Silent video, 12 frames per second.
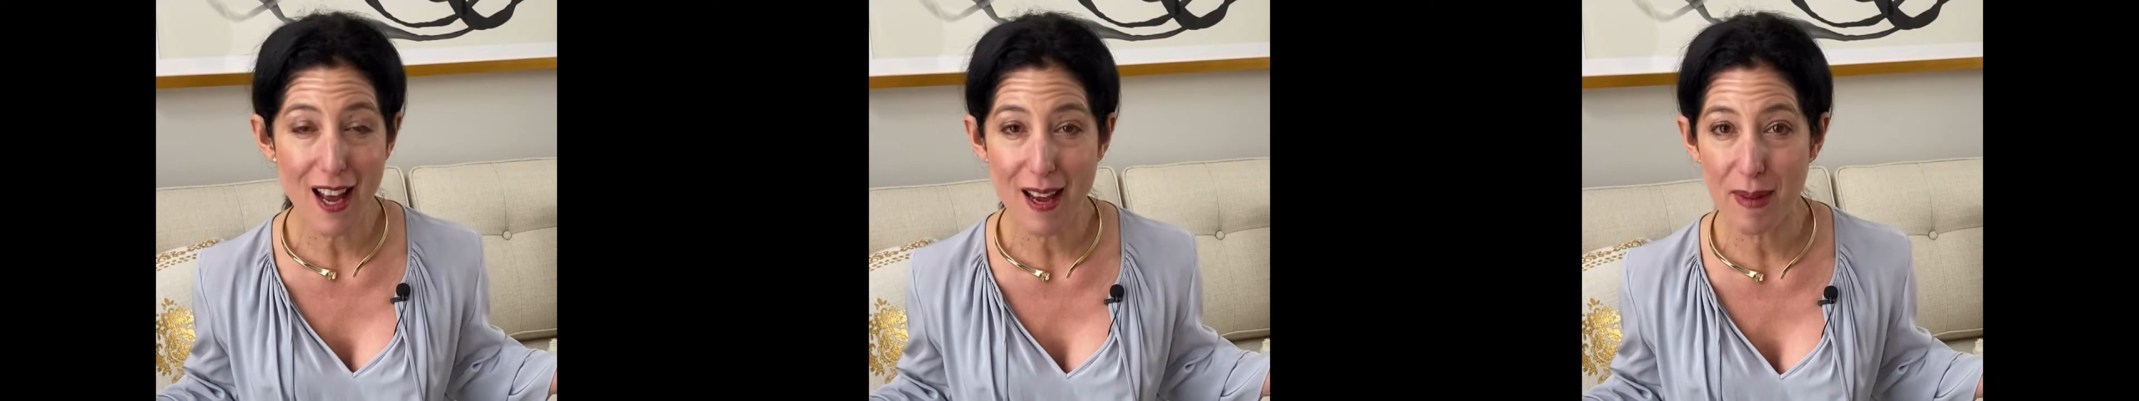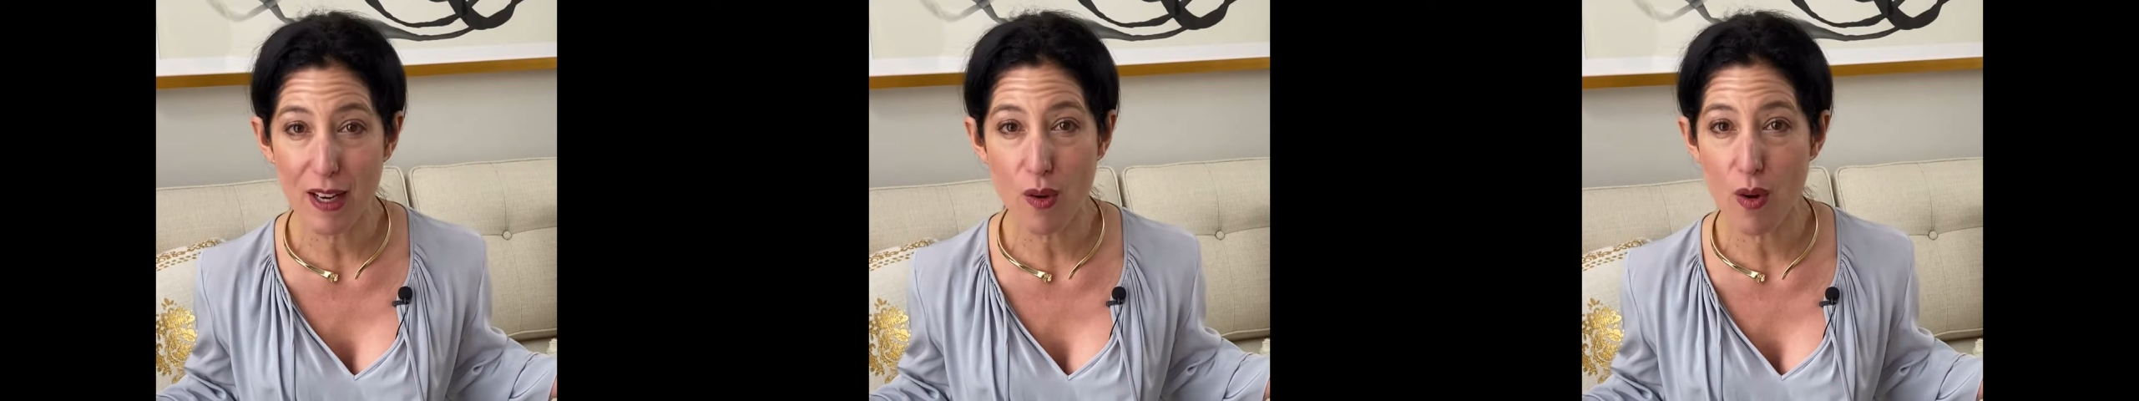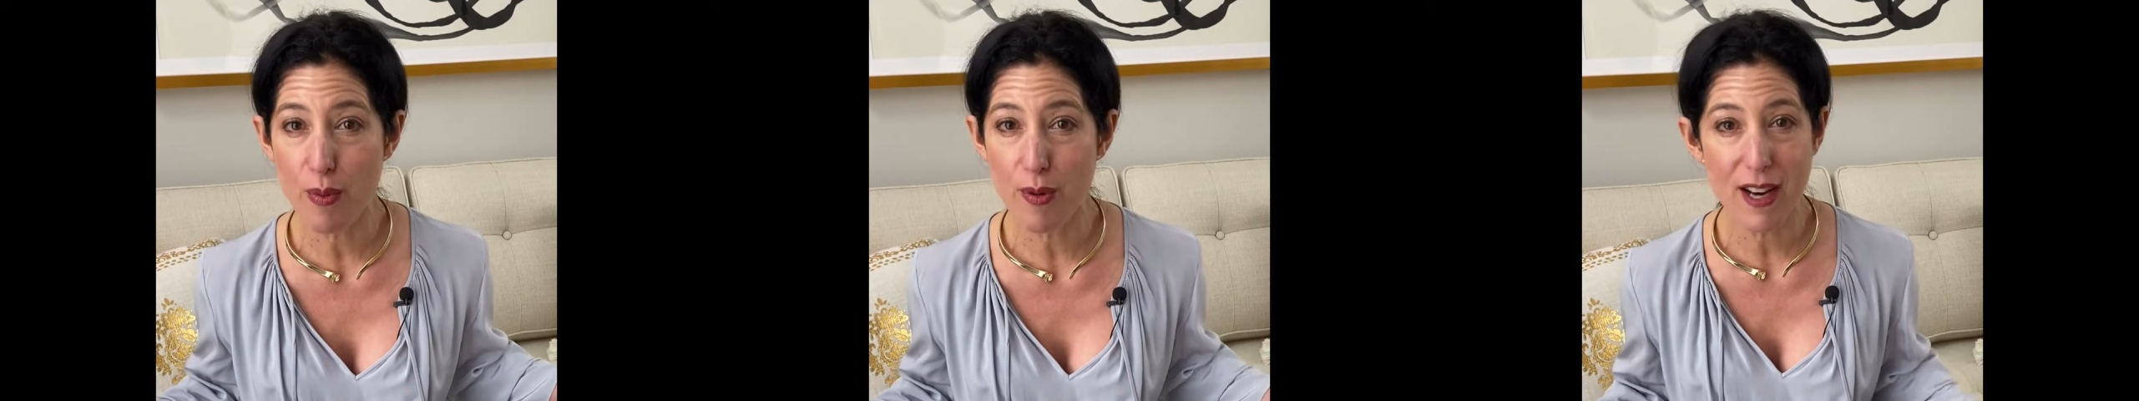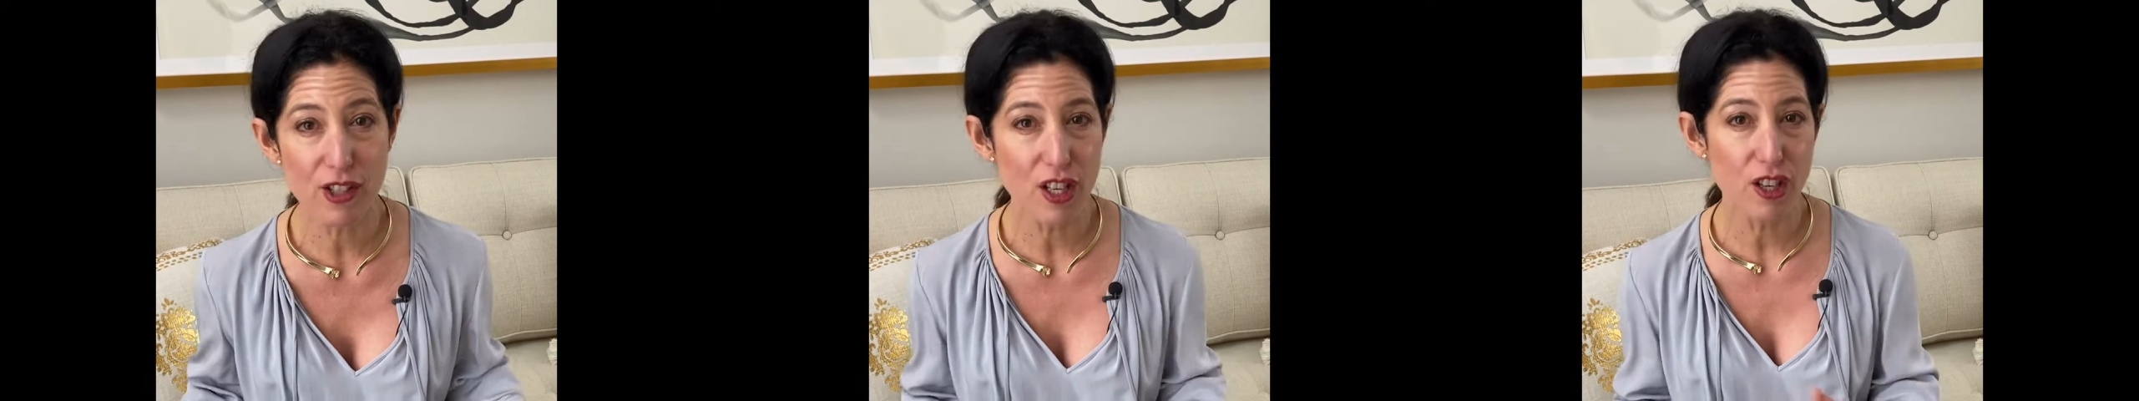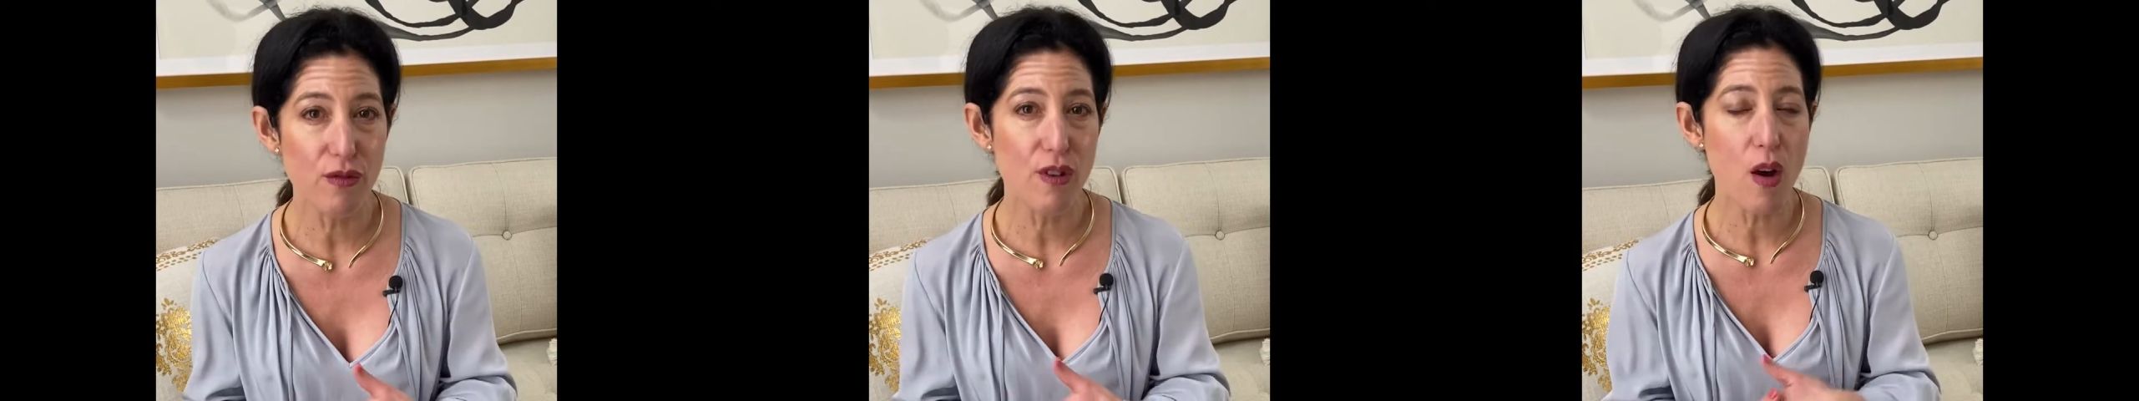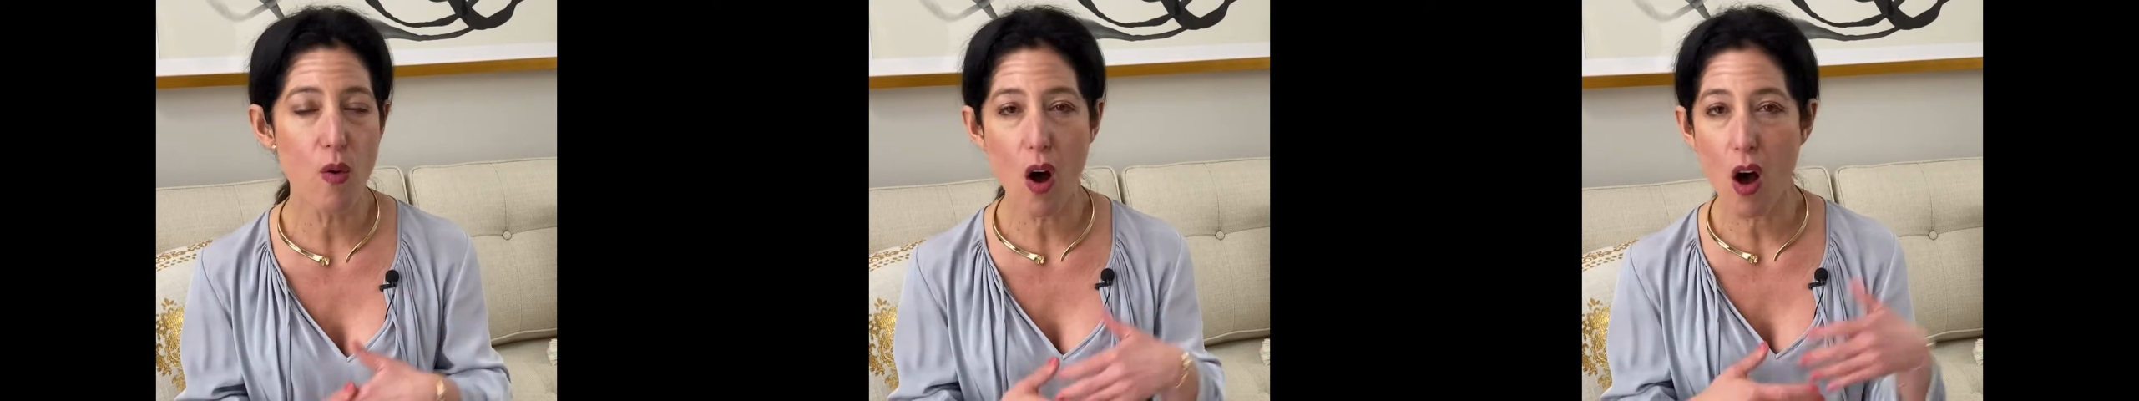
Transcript: time in a corporation. You know